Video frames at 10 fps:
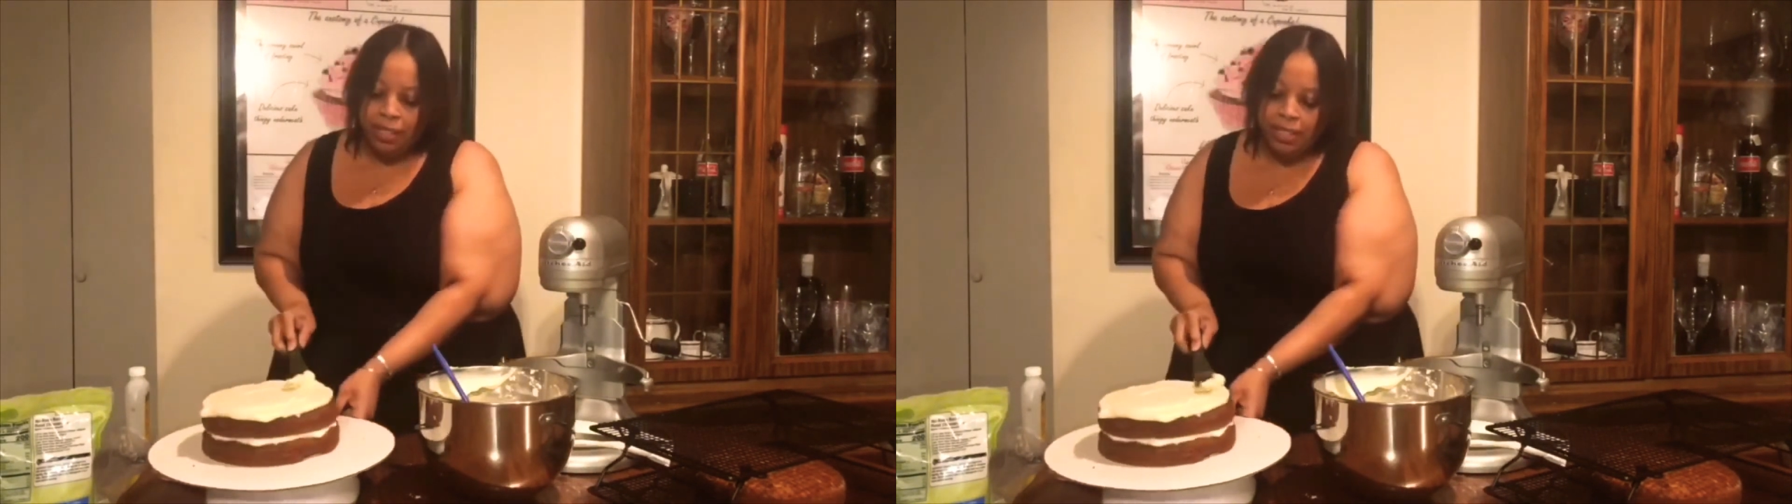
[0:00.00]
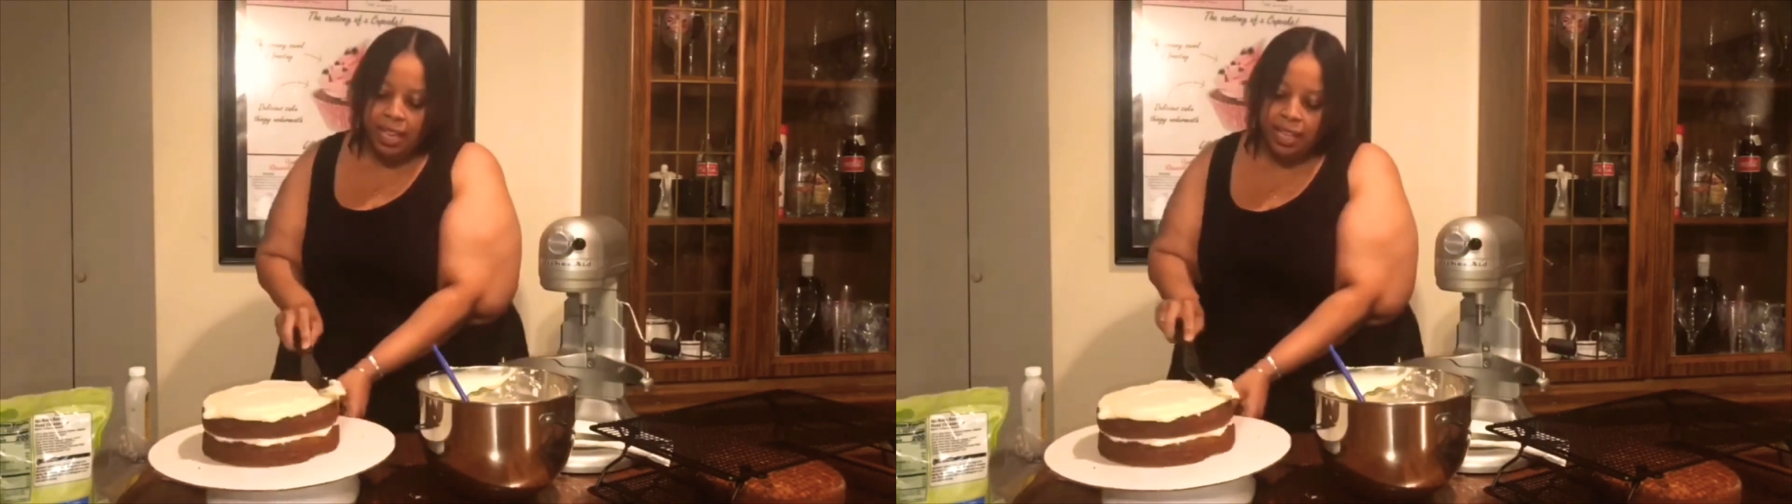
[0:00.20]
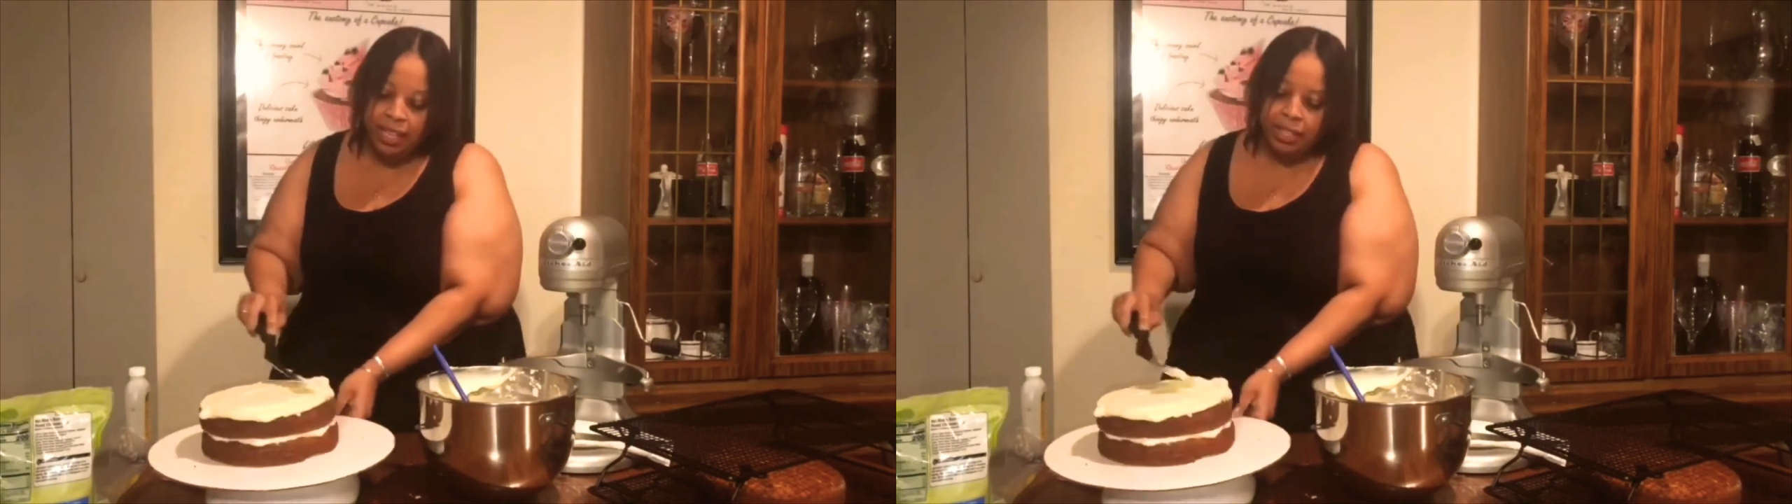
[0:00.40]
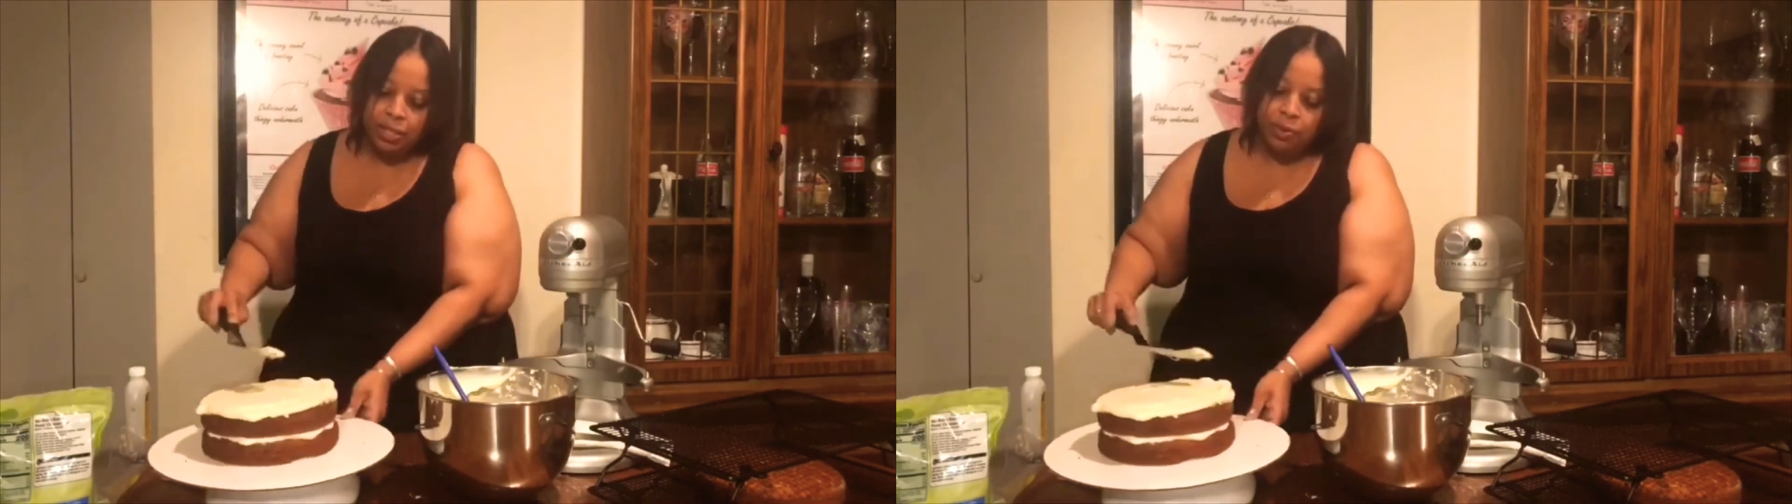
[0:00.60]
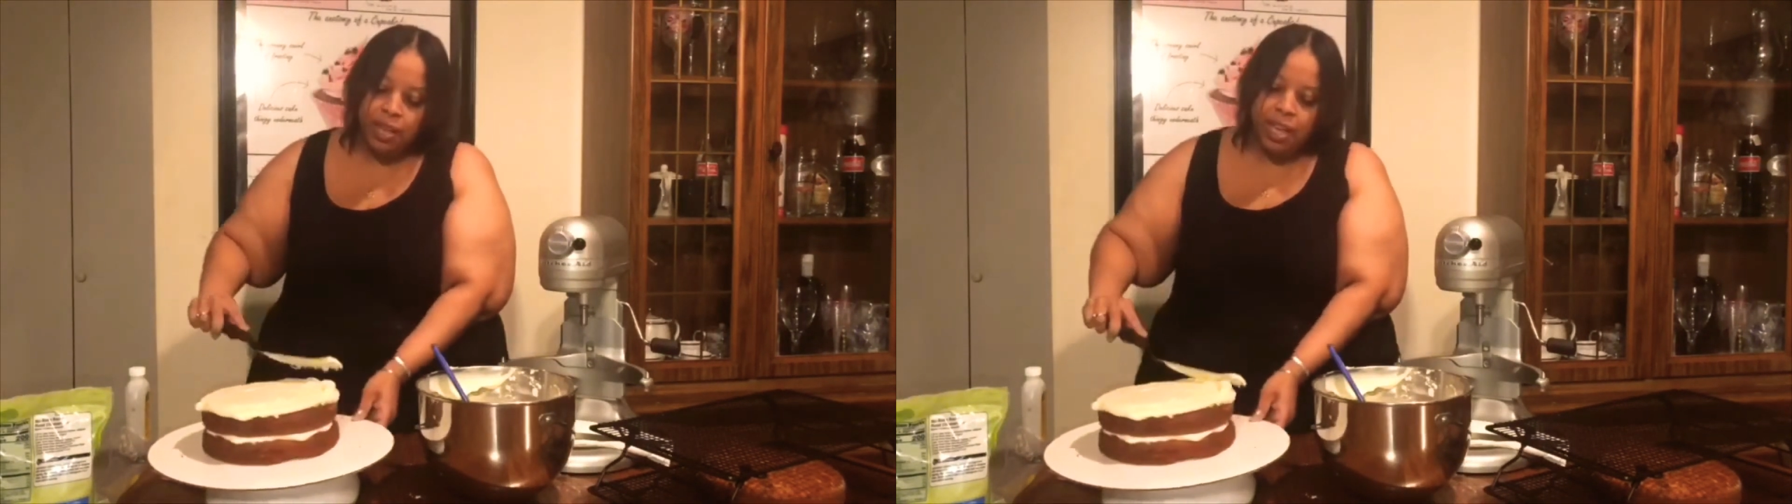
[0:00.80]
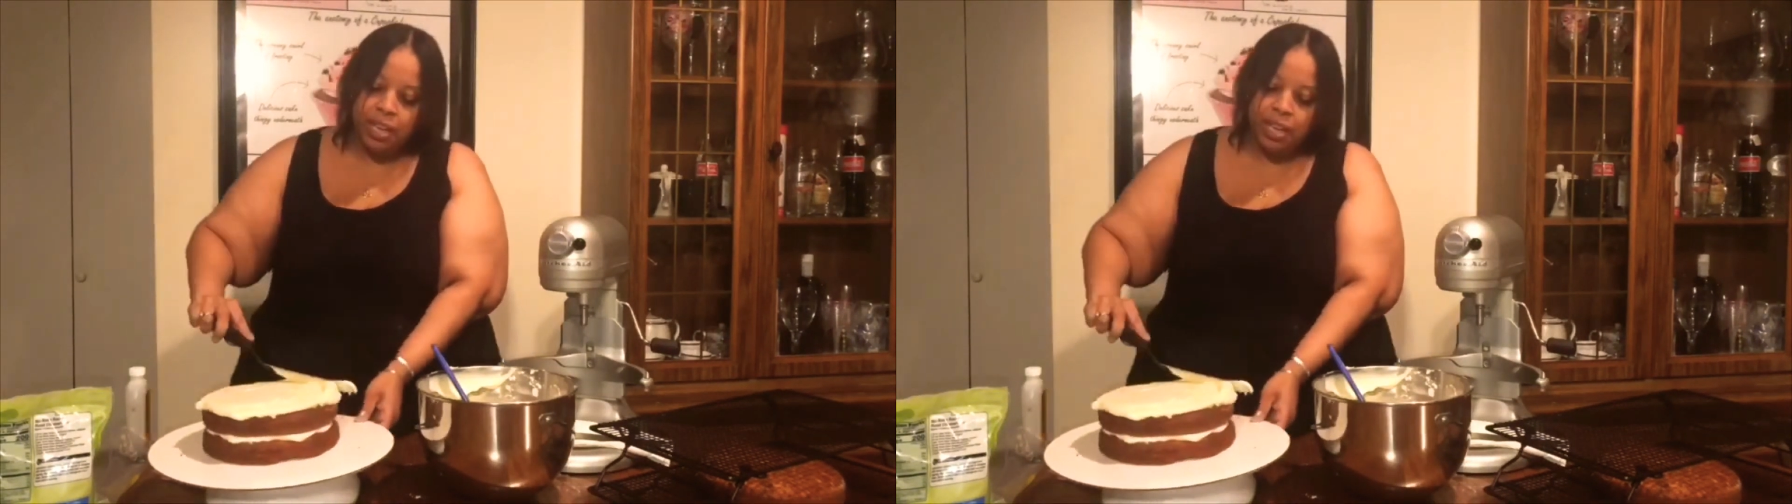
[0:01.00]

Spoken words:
the side, that's okay,